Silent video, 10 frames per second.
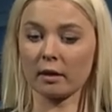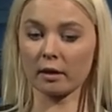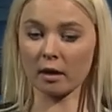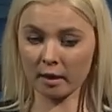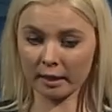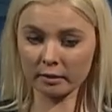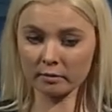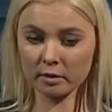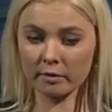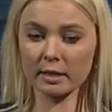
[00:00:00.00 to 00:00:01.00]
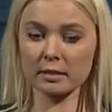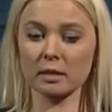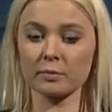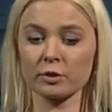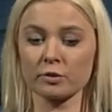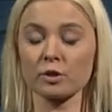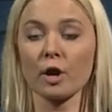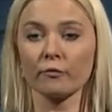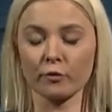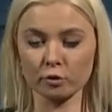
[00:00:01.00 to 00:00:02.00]
again, there are exceptions
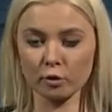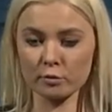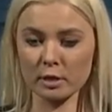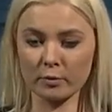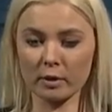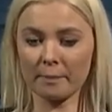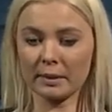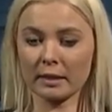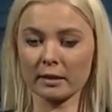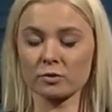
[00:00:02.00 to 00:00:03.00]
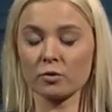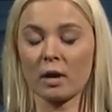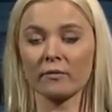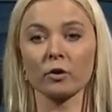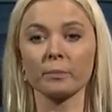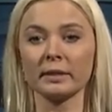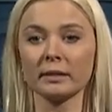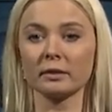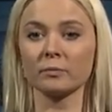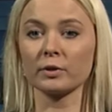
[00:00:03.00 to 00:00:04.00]
for those applicants who have
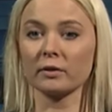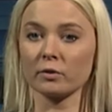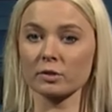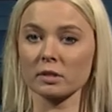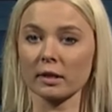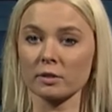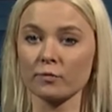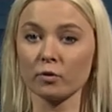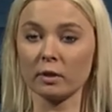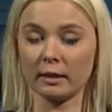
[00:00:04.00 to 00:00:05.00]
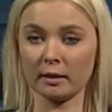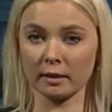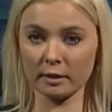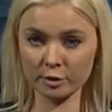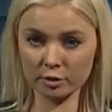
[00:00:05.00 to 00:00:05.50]
completed previous studies fully in English